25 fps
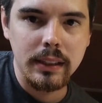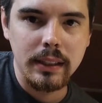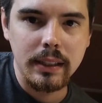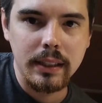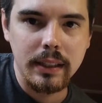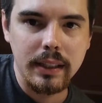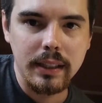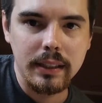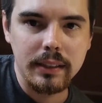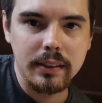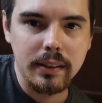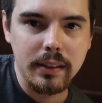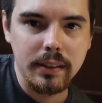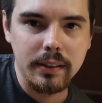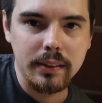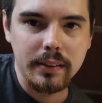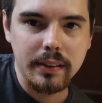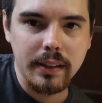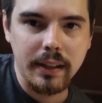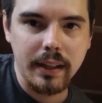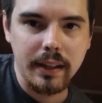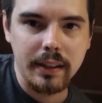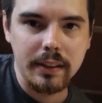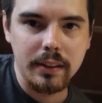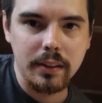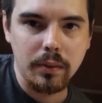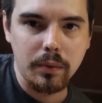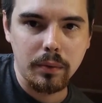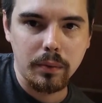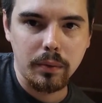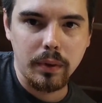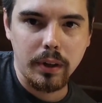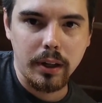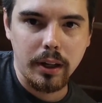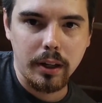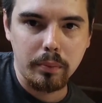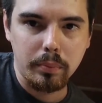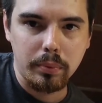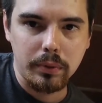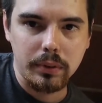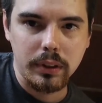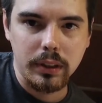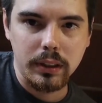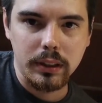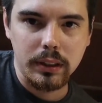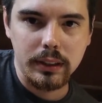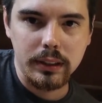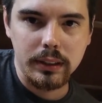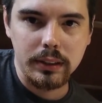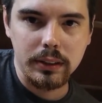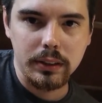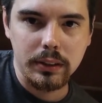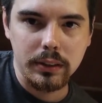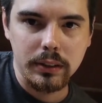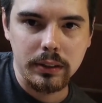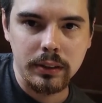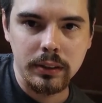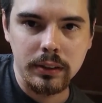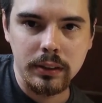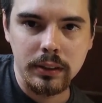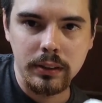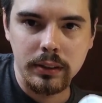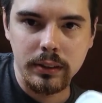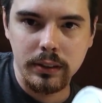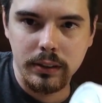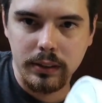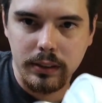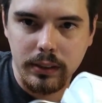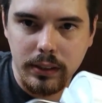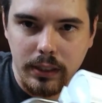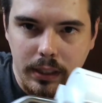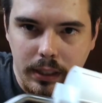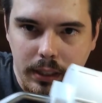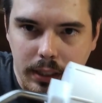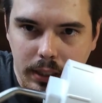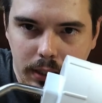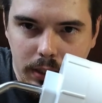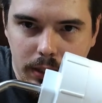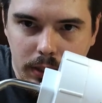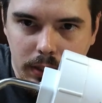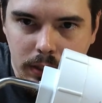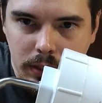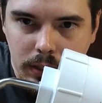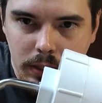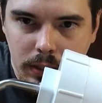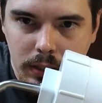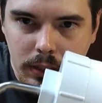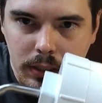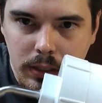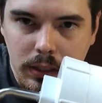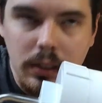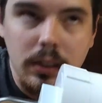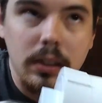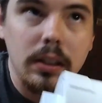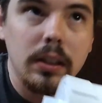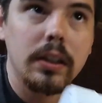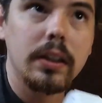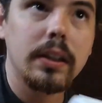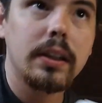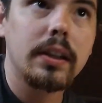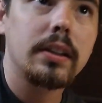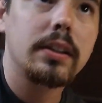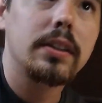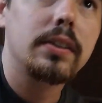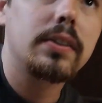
It does kind of wobble a little. Let's see, can you